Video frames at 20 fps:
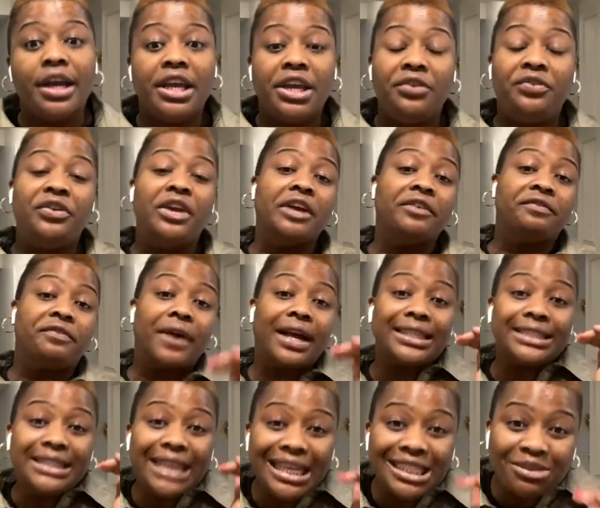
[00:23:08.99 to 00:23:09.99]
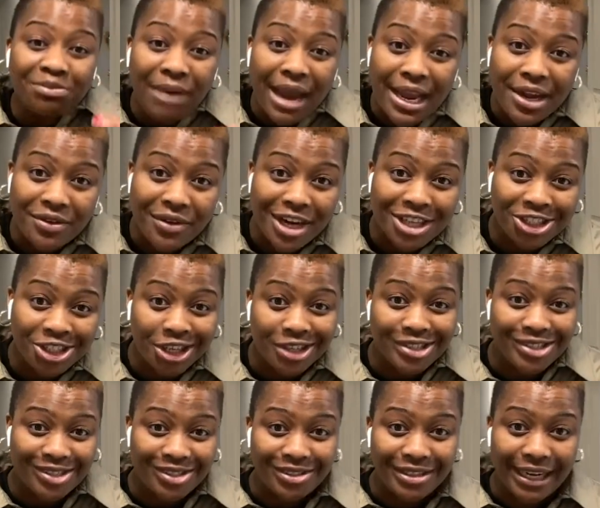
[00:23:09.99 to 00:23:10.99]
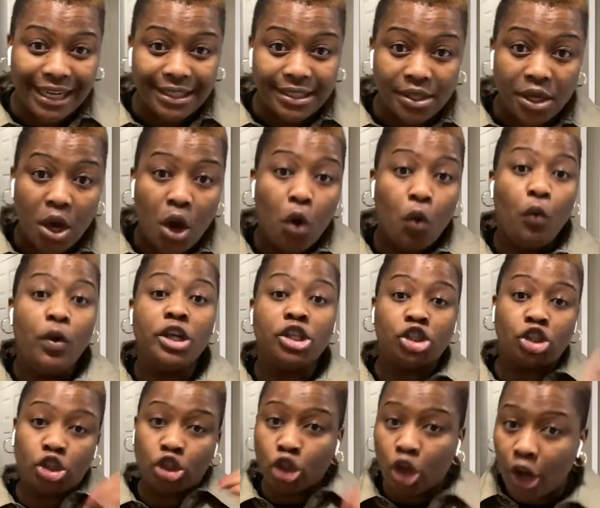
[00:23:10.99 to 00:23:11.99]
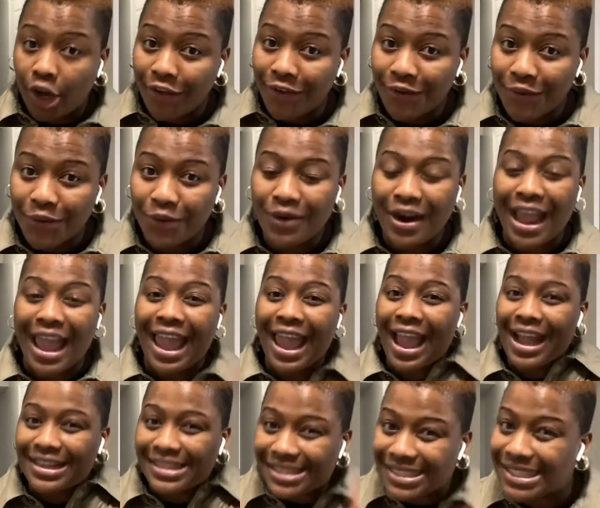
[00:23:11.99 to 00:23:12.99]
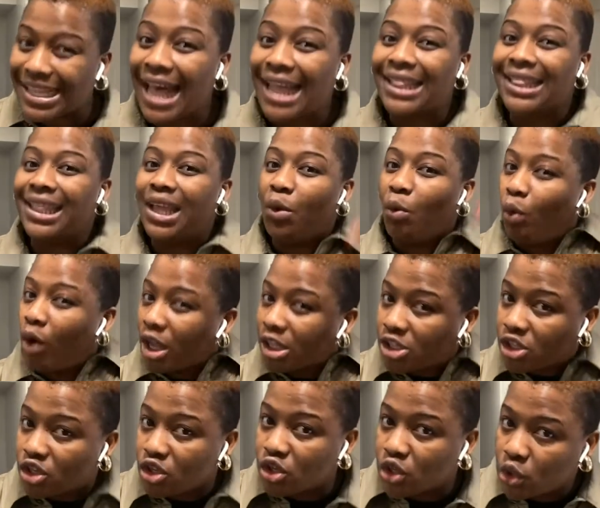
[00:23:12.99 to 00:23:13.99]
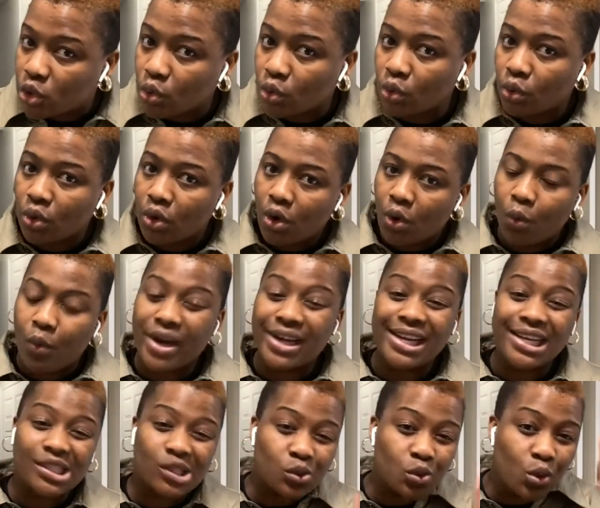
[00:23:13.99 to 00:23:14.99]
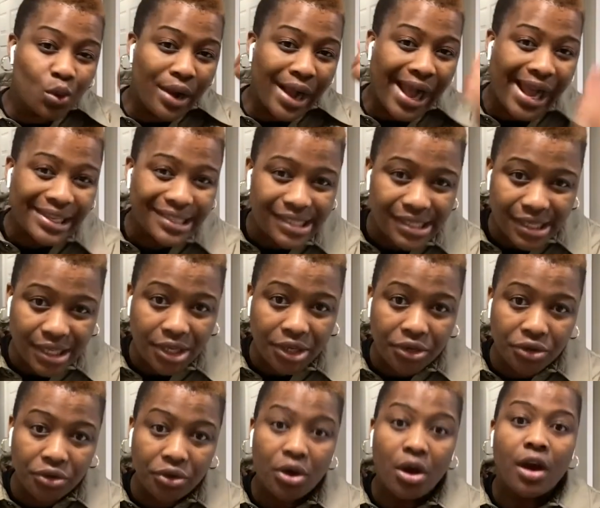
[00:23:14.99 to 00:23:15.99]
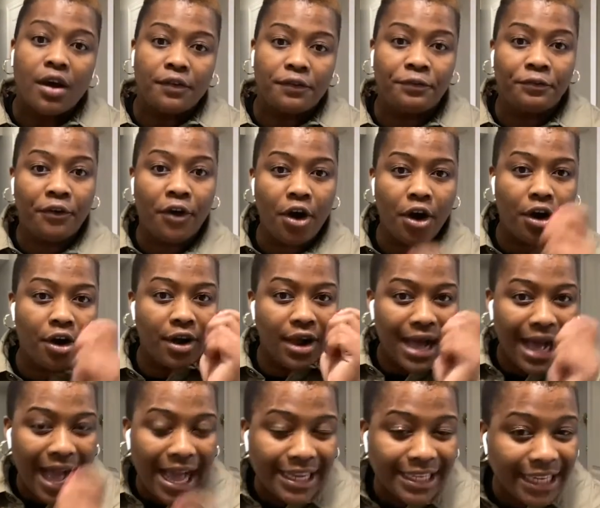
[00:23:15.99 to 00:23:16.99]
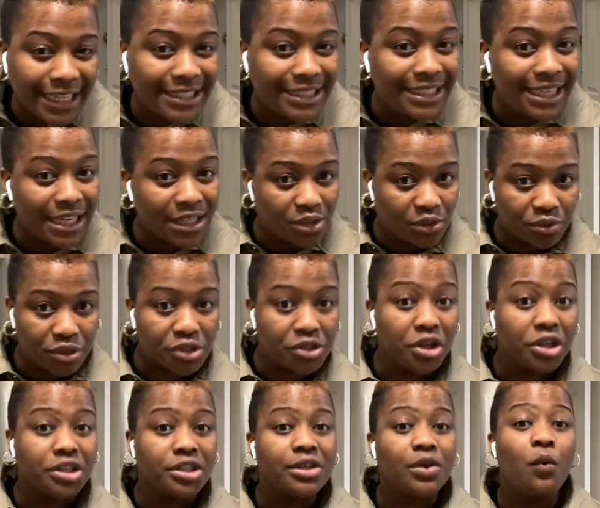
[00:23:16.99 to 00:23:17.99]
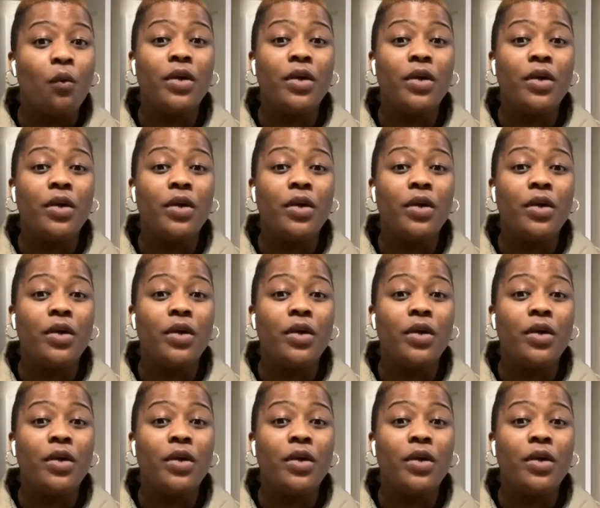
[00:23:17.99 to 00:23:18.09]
If you're a Vantage Migration student, we show you exactly what to do when a school asks you for IETS results.